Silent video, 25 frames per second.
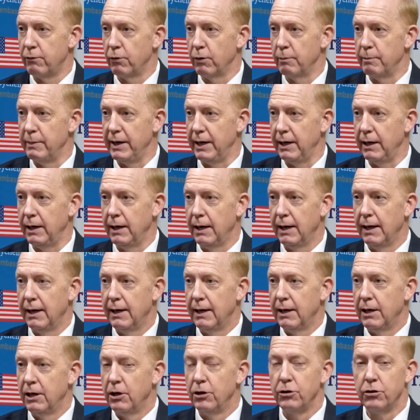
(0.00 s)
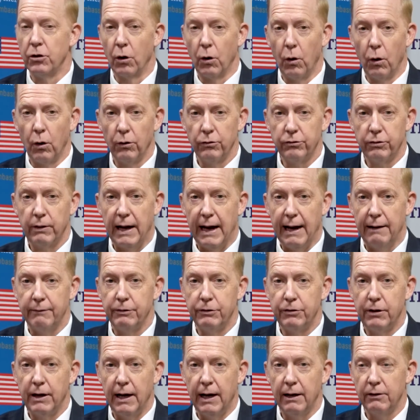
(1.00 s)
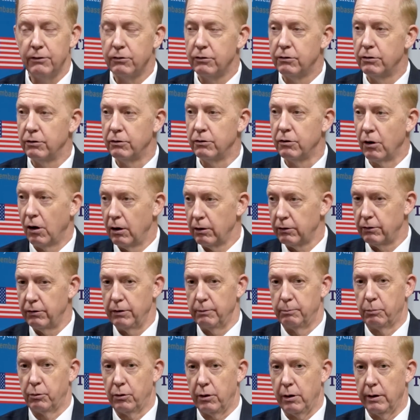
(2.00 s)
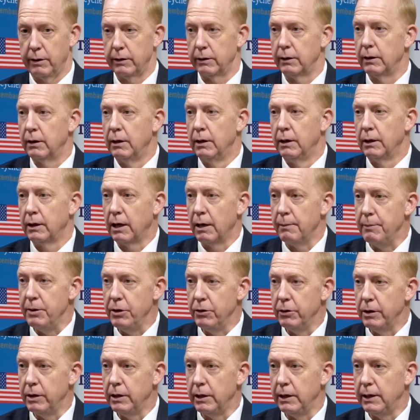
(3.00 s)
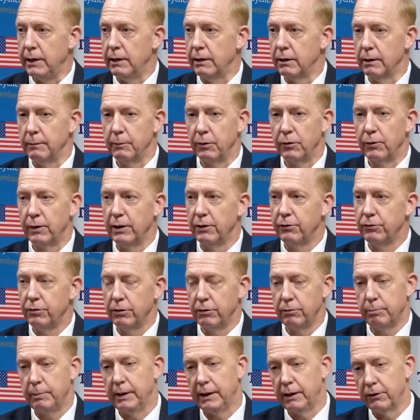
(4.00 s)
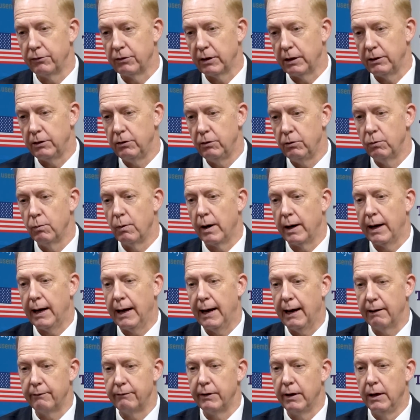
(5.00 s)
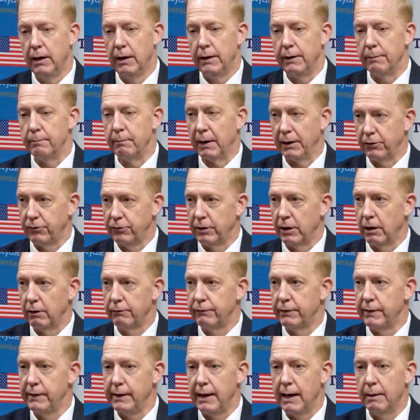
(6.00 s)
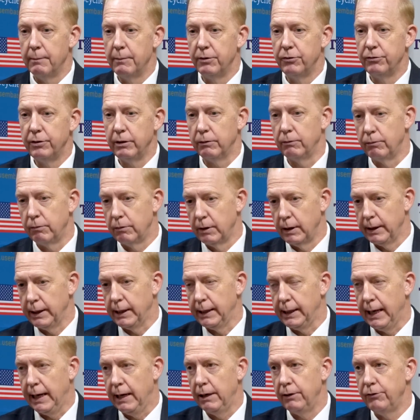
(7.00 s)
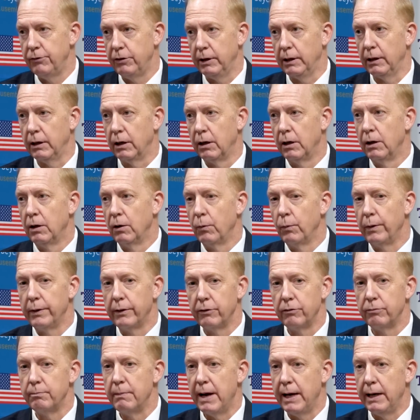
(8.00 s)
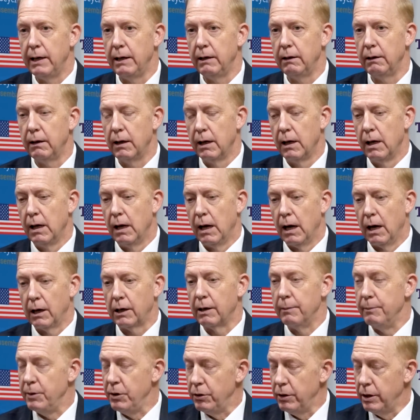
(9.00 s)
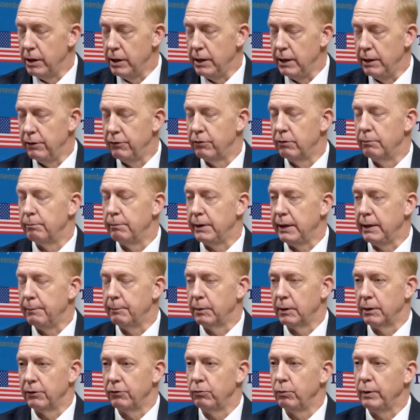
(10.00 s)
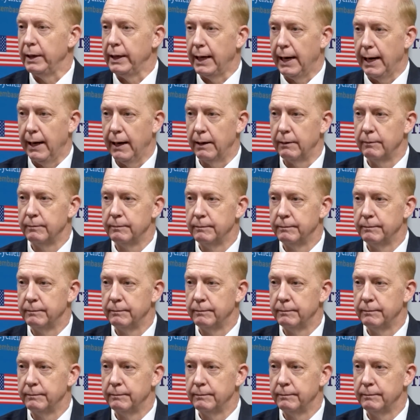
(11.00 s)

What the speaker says: for me to also have a chance to talk to the broader community here in Mauritius, because I do want to have myself and the embassy really engaging with as many communities and people as we can.